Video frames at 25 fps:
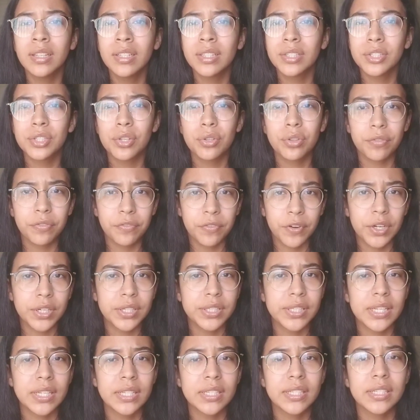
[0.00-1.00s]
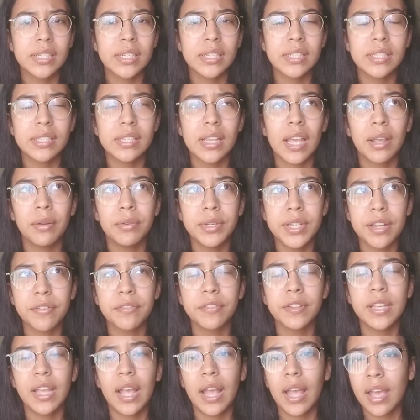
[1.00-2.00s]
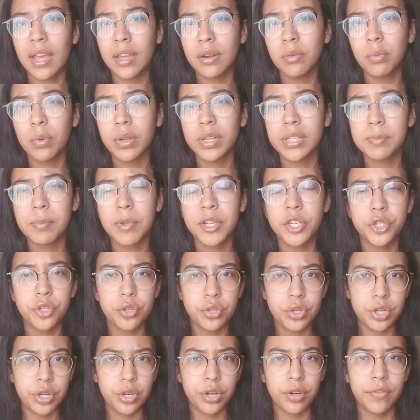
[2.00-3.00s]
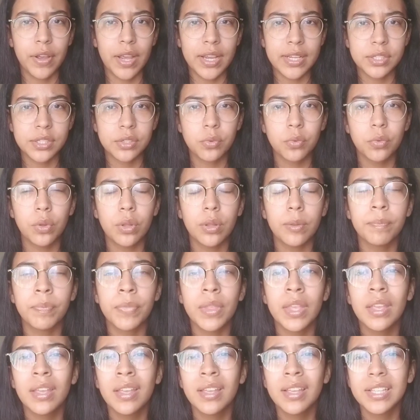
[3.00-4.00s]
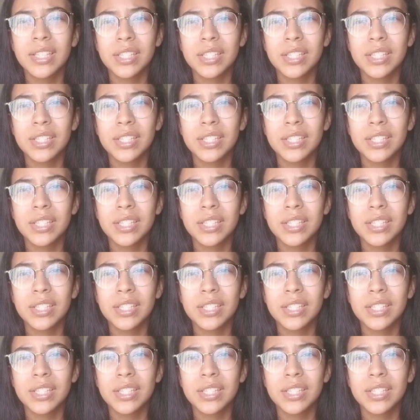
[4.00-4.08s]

So the first instance I definitely had was my junior year of high school.